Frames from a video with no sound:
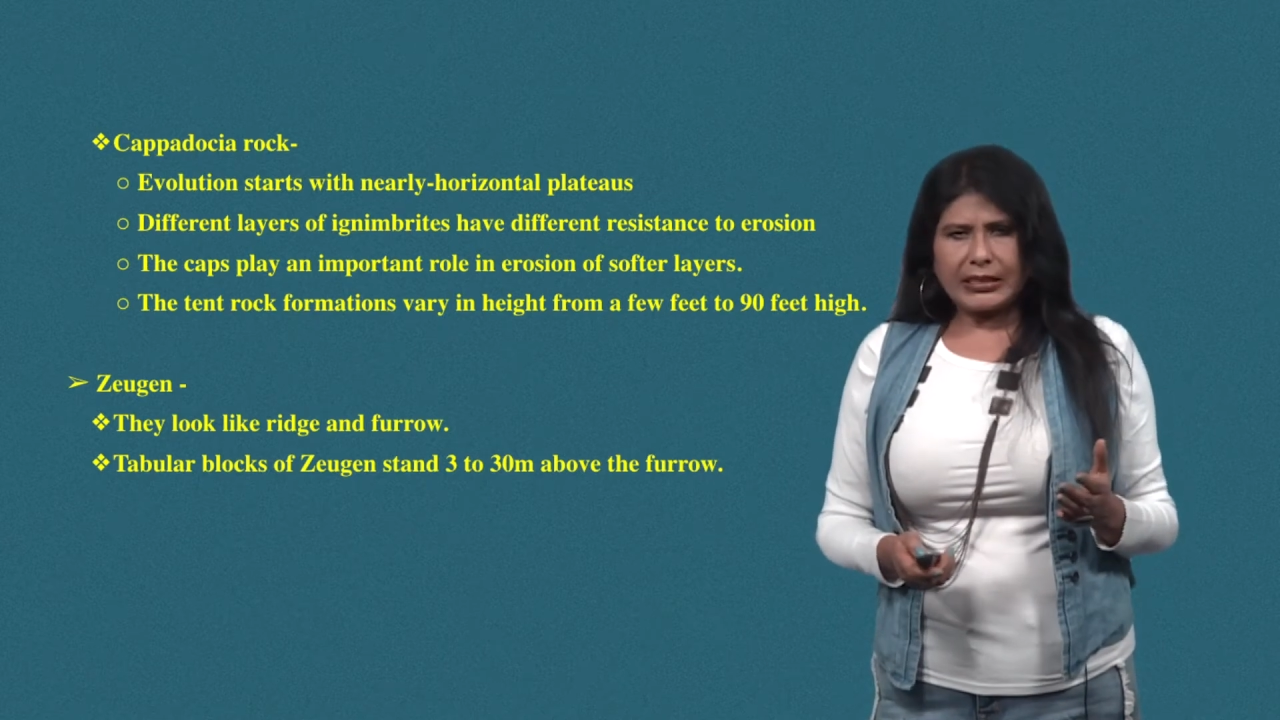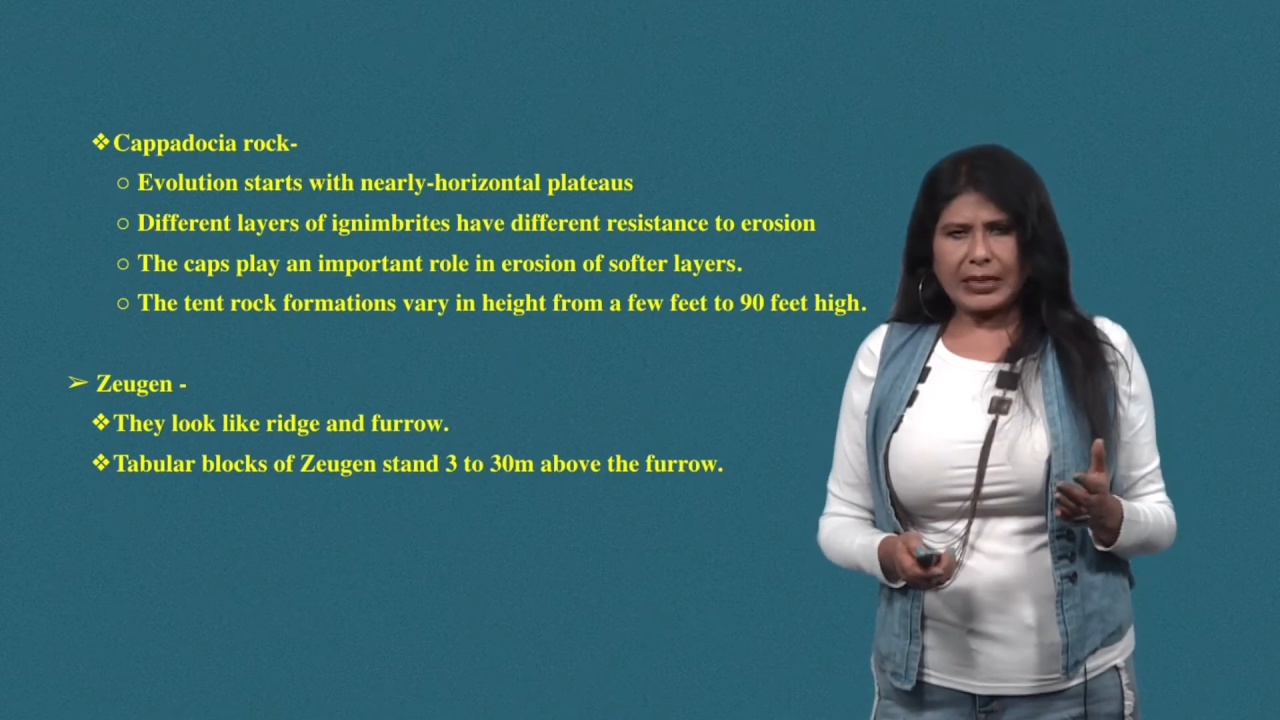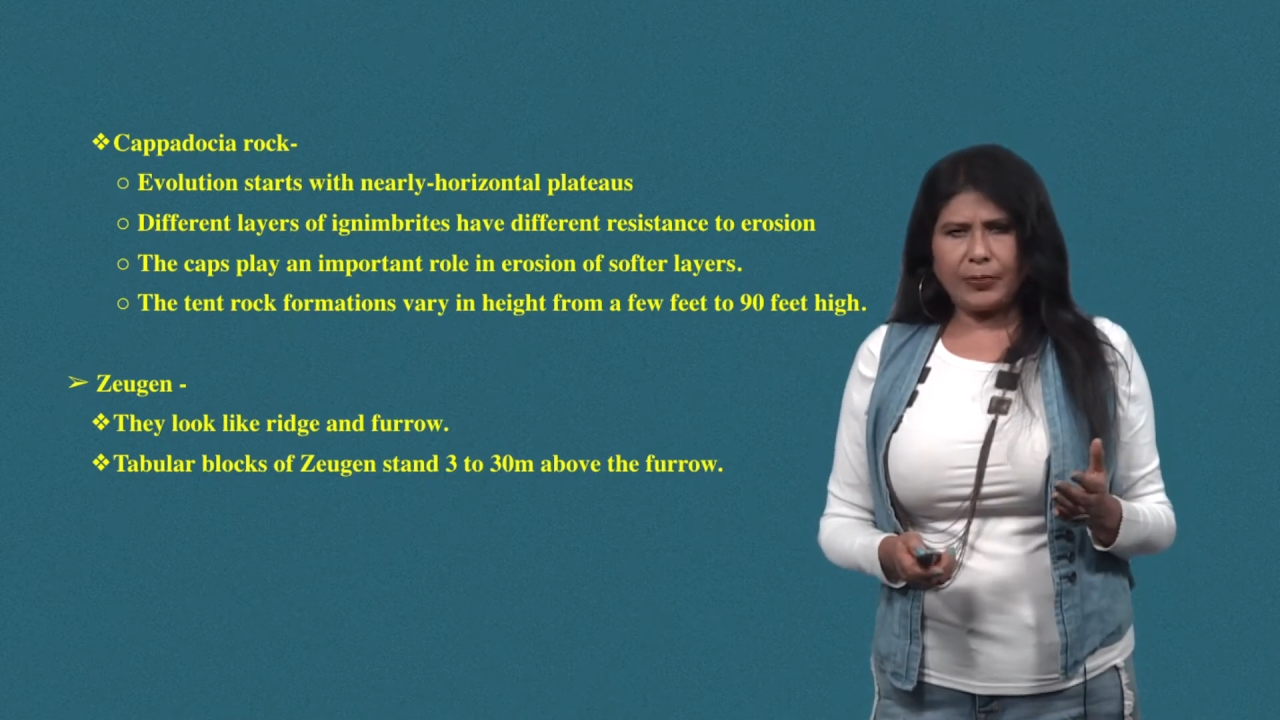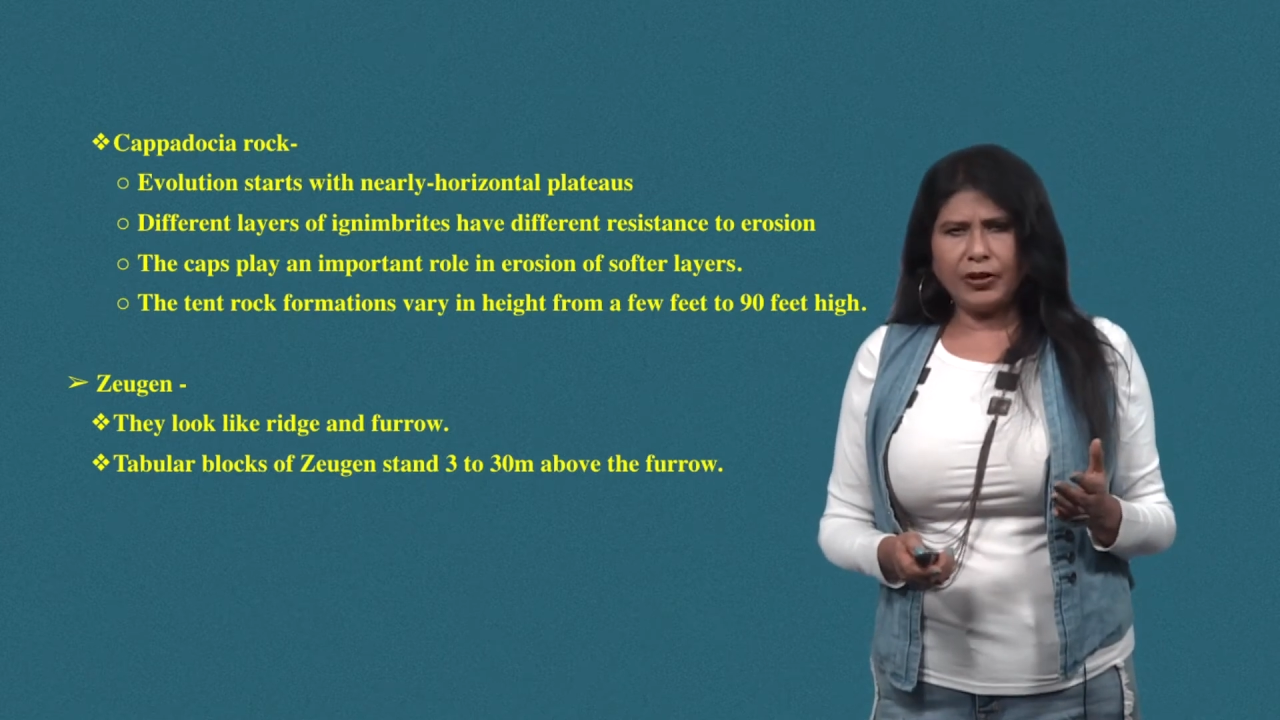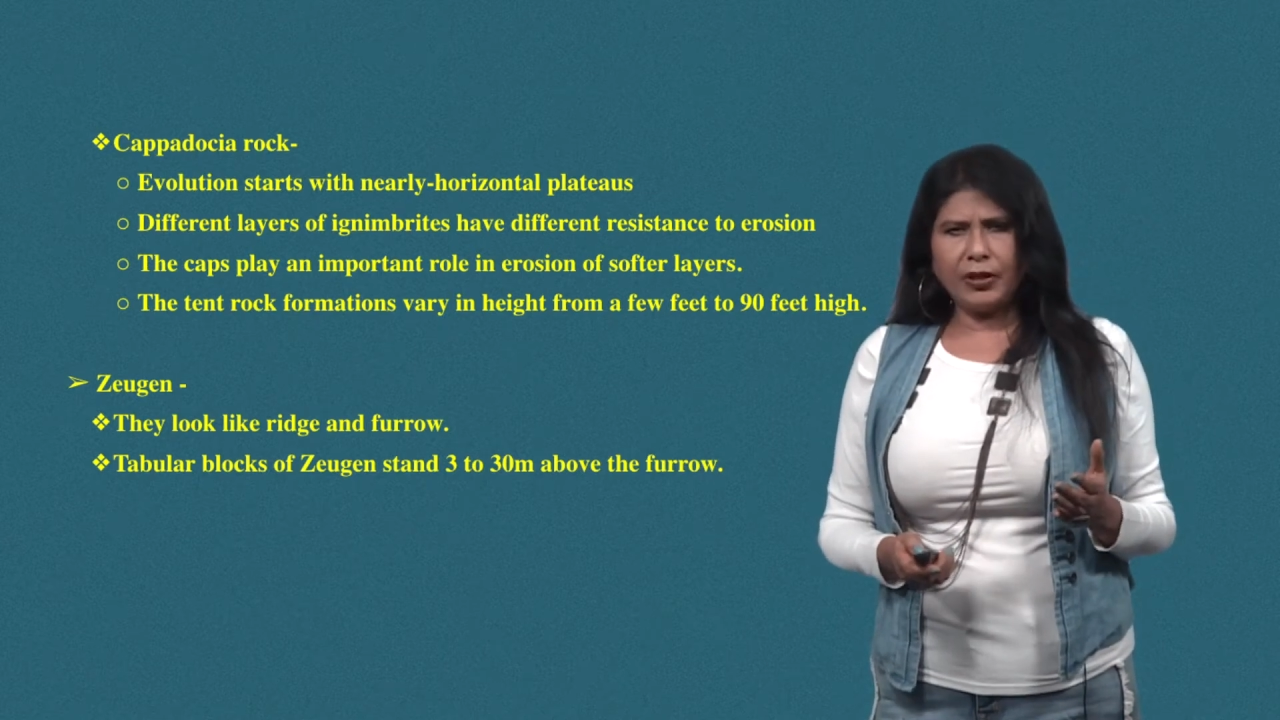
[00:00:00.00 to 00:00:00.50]

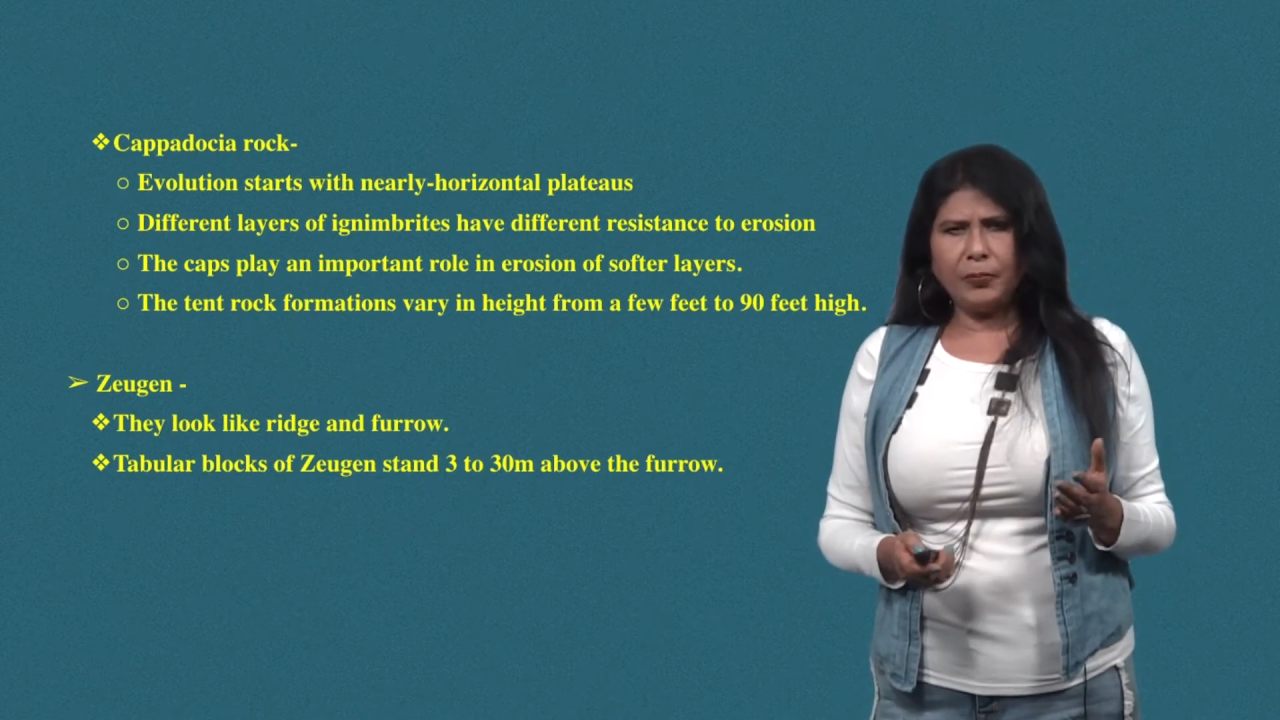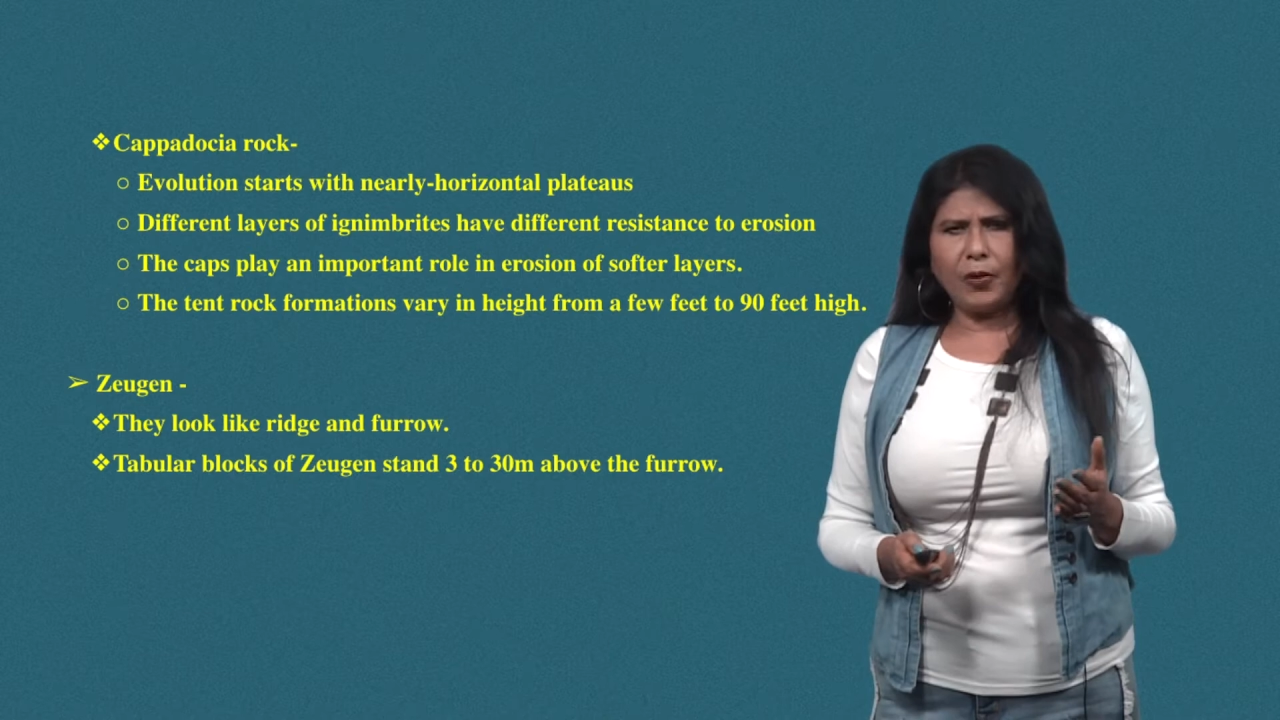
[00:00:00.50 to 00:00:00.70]
tabular